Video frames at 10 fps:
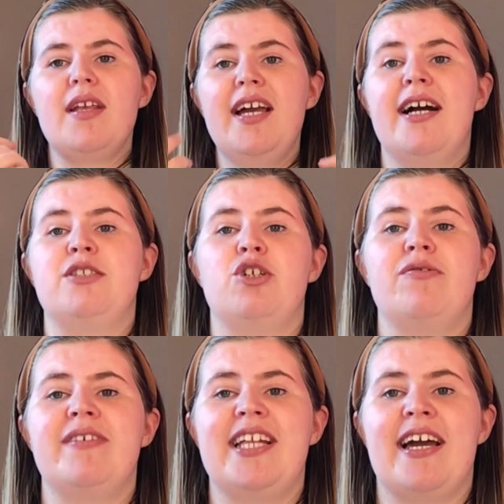I don't
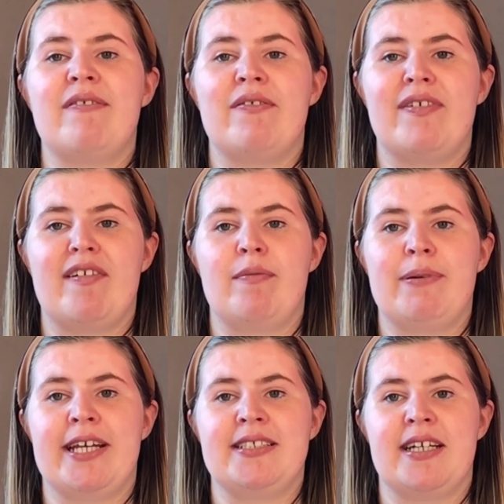really have a favourite
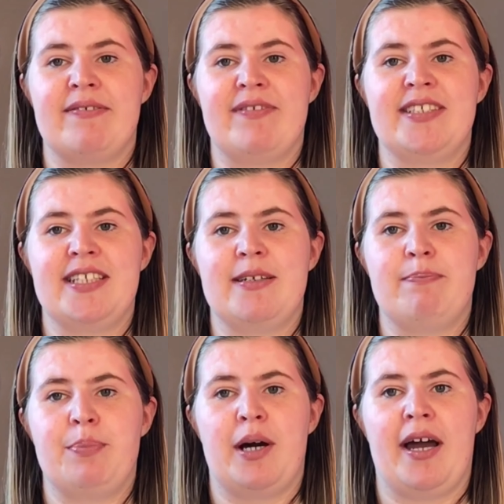place I visit,
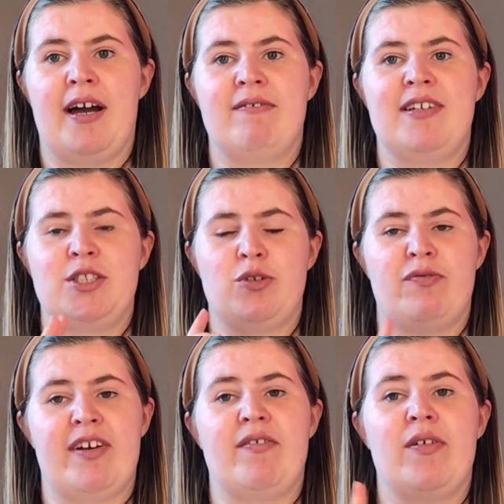but I have little
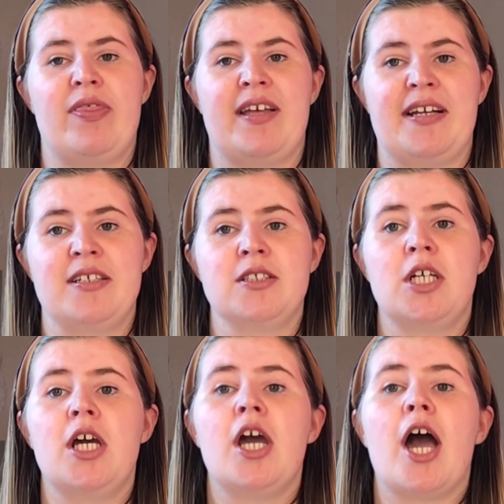favourite things
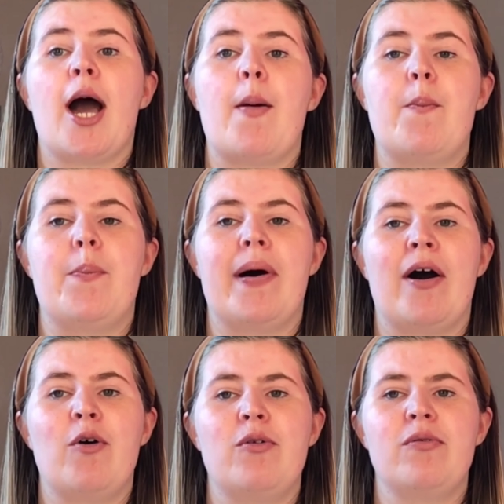
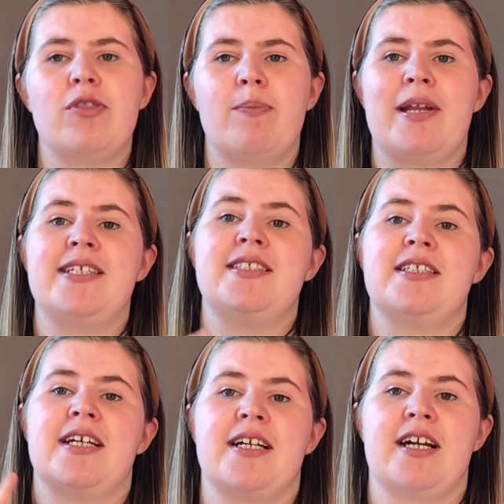about the places.
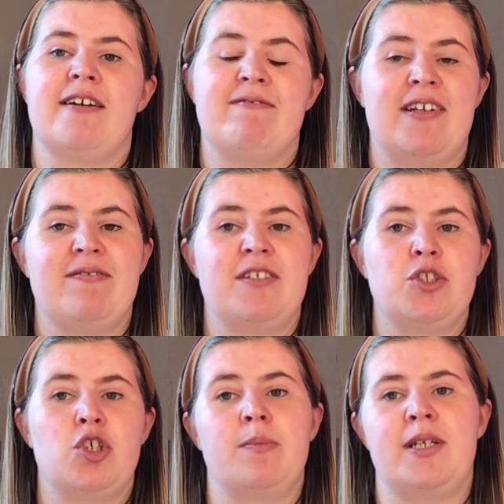Like I've lived in
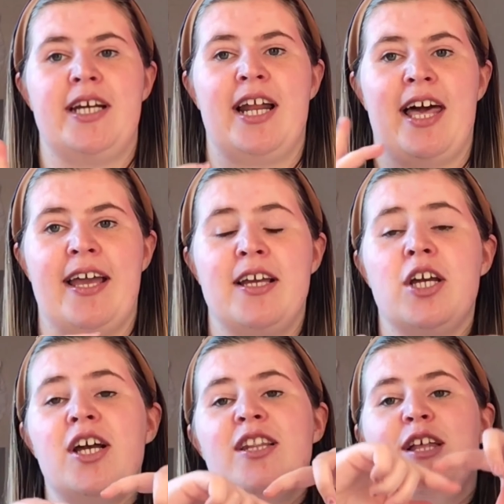Germany, I like
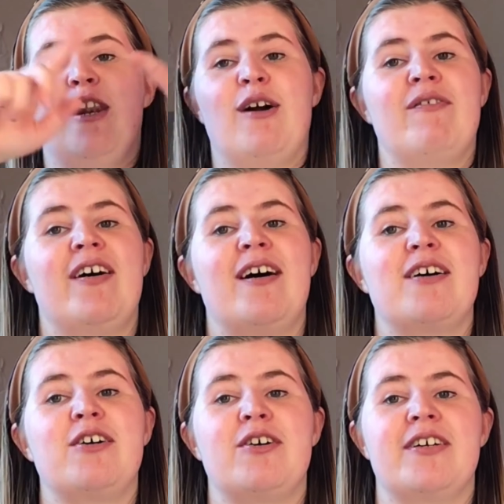the Love Heart
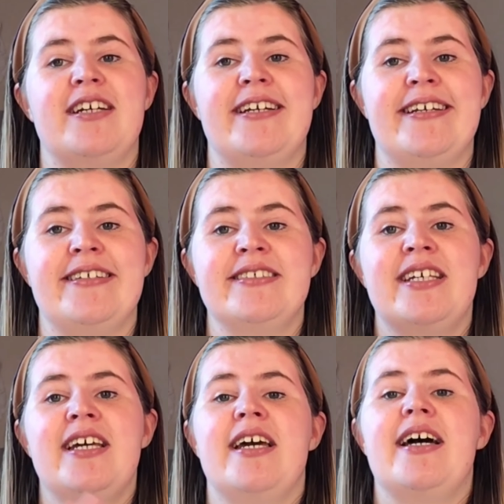cookie
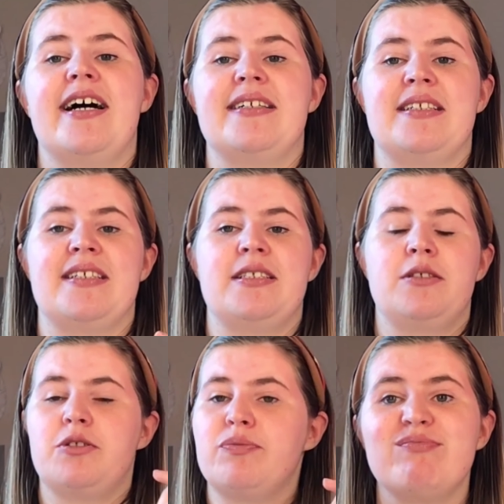and
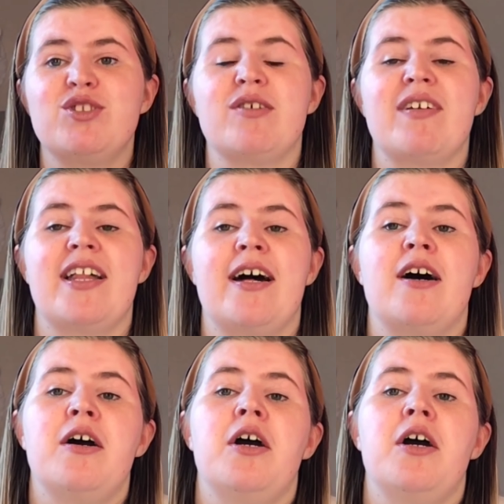like stuff like that.